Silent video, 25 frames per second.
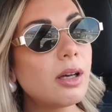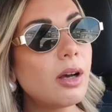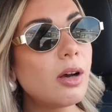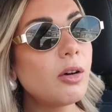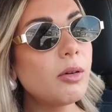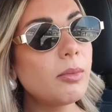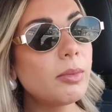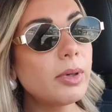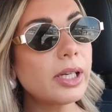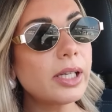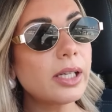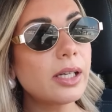
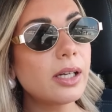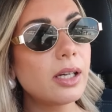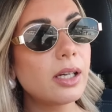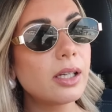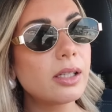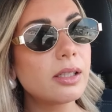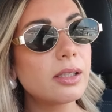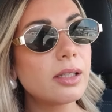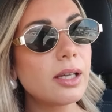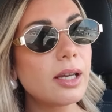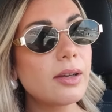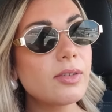Oh my
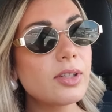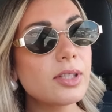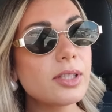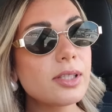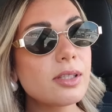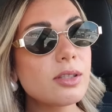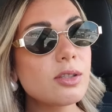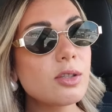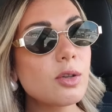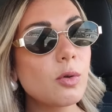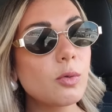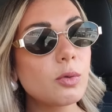god, ever
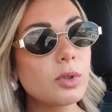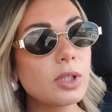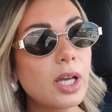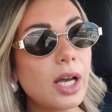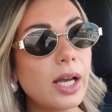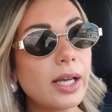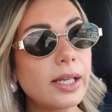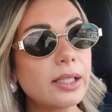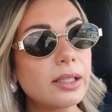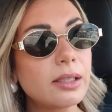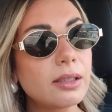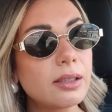since
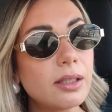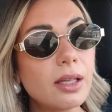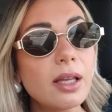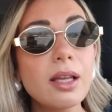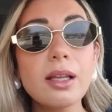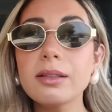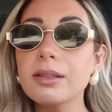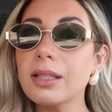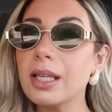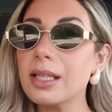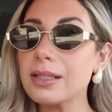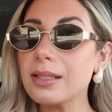09.
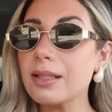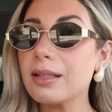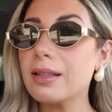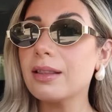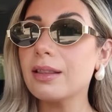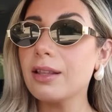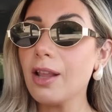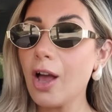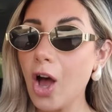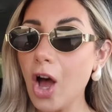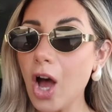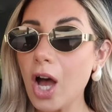That's a
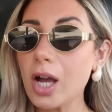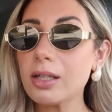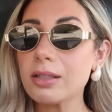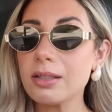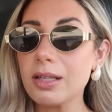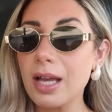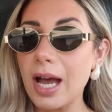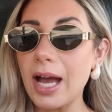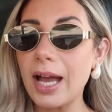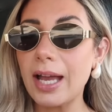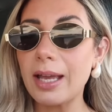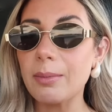long
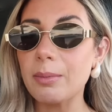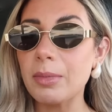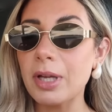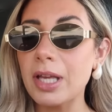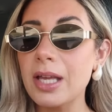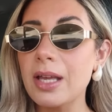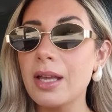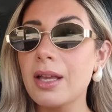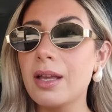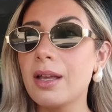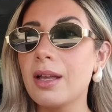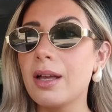time.
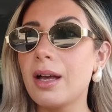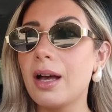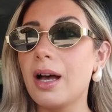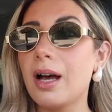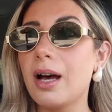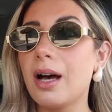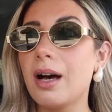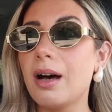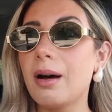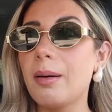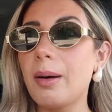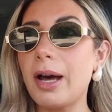
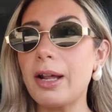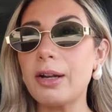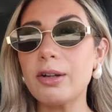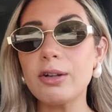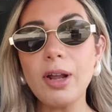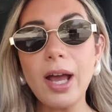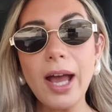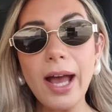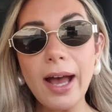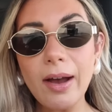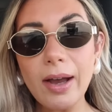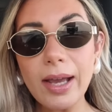I don't
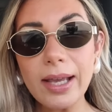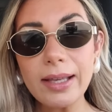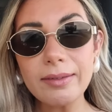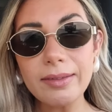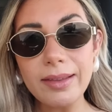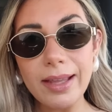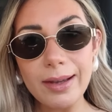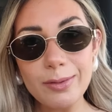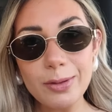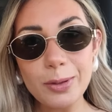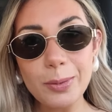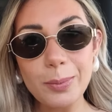know how I had
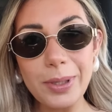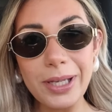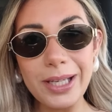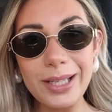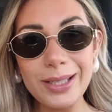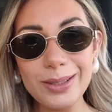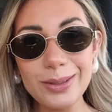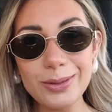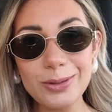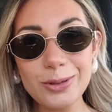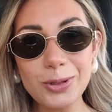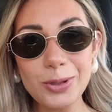never
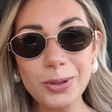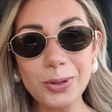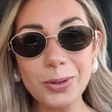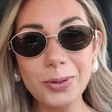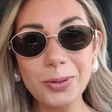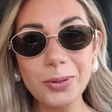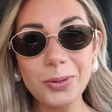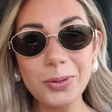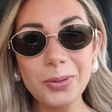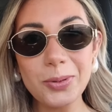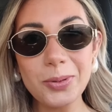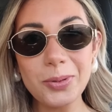been
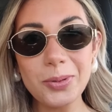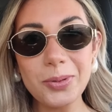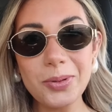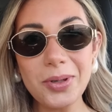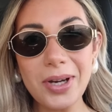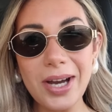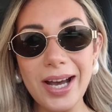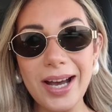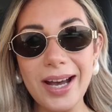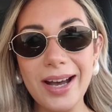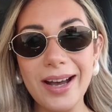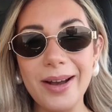to
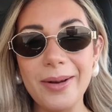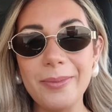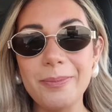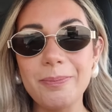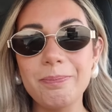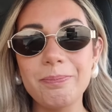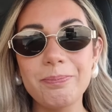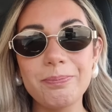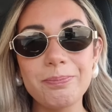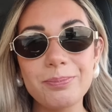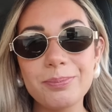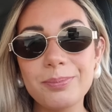
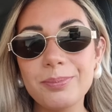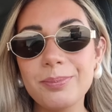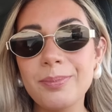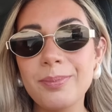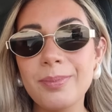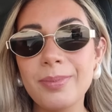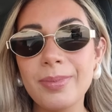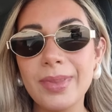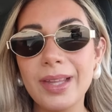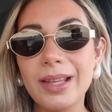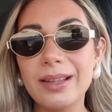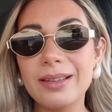
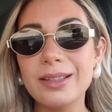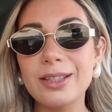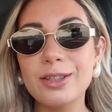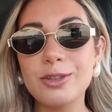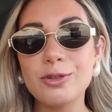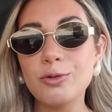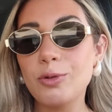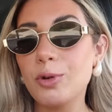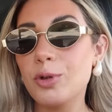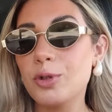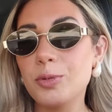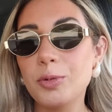
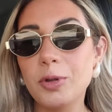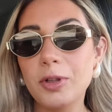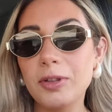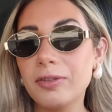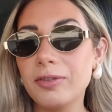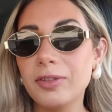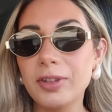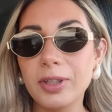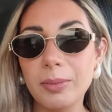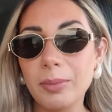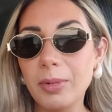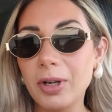this Rose Bowl
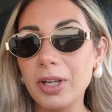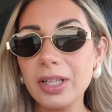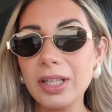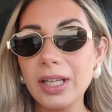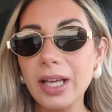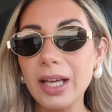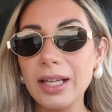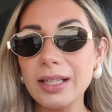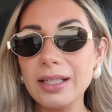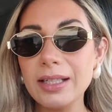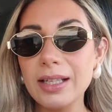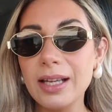flea
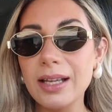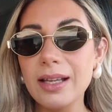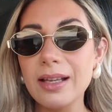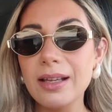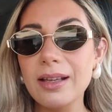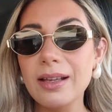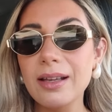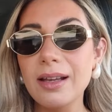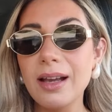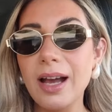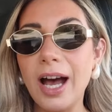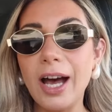market.
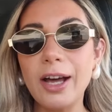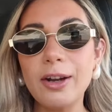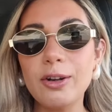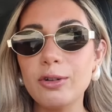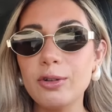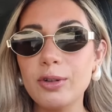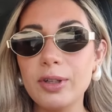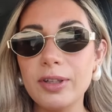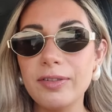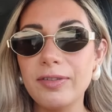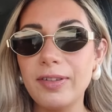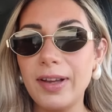I
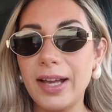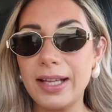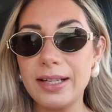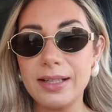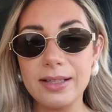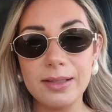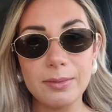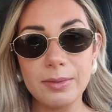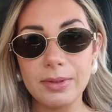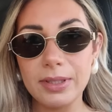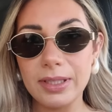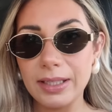don't know if
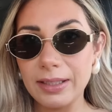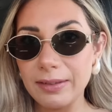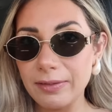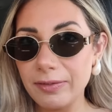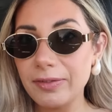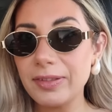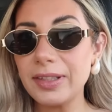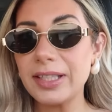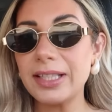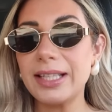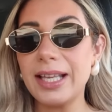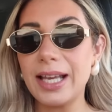
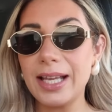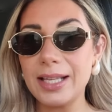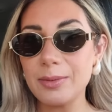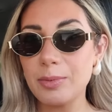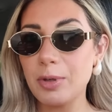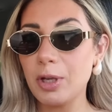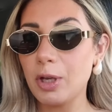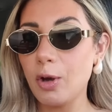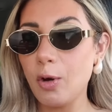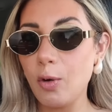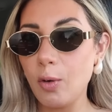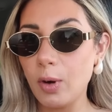it has
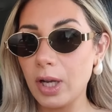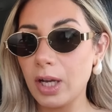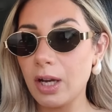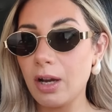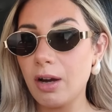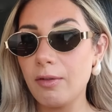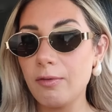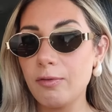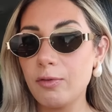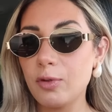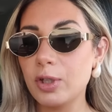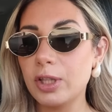been going
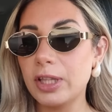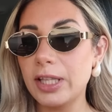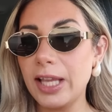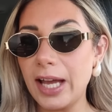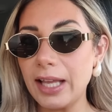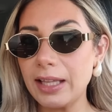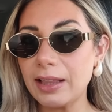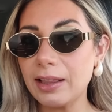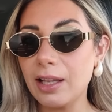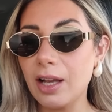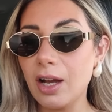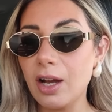on for
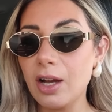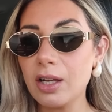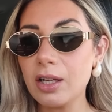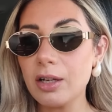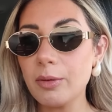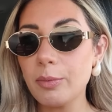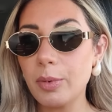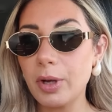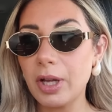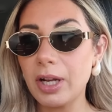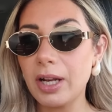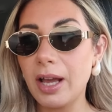that long,
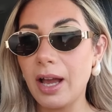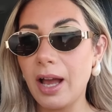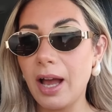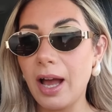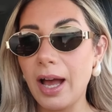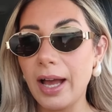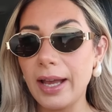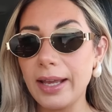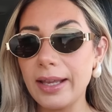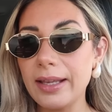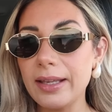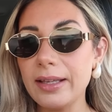but
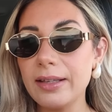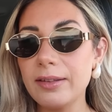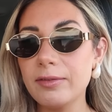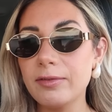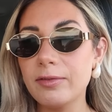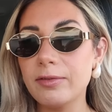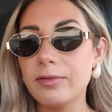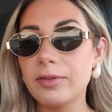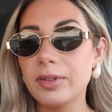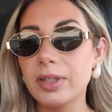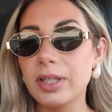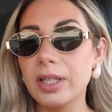I have
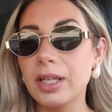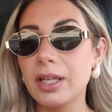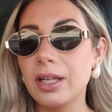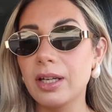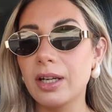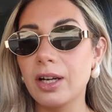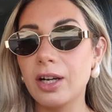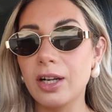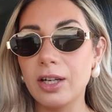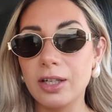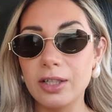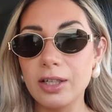
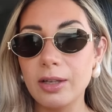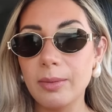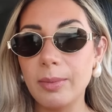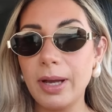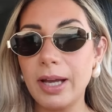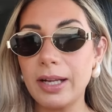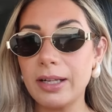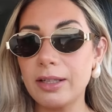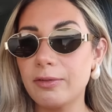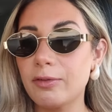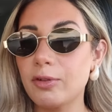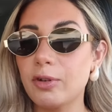heard
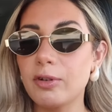about it